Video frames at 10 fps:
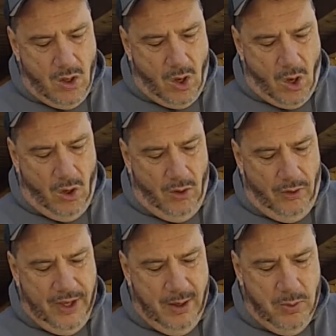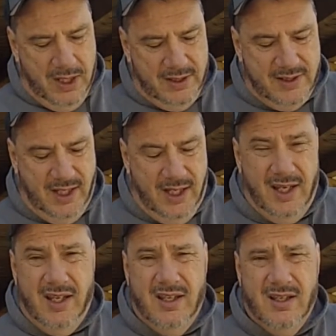All that we
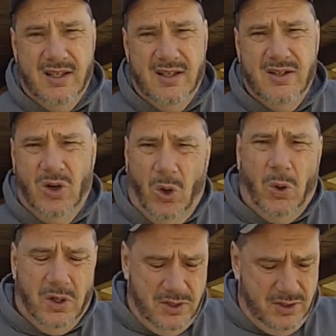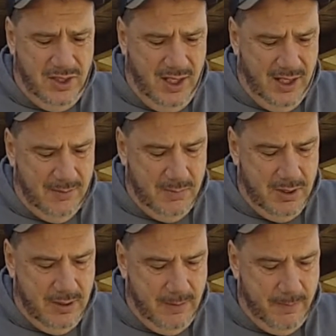see or seem
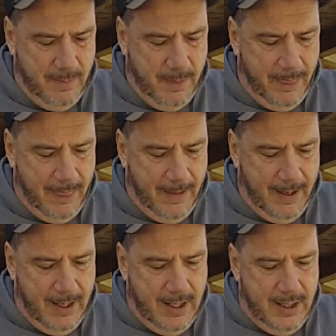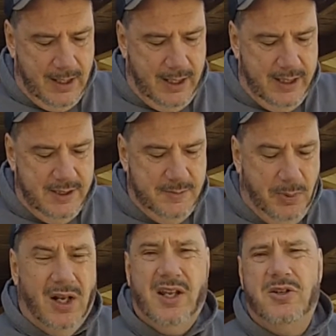is
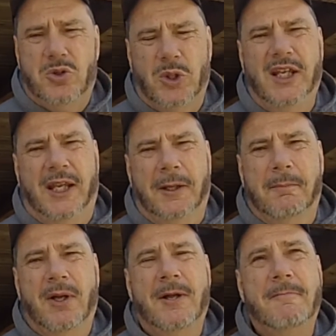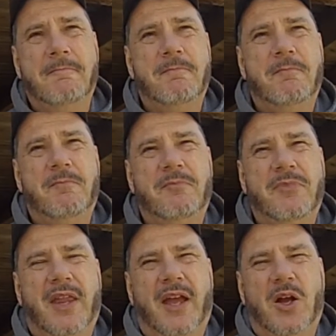but a dream
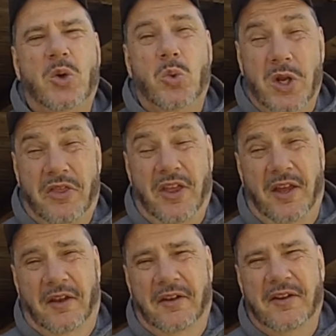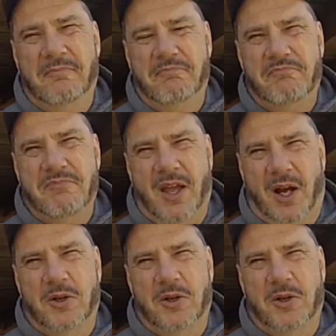within a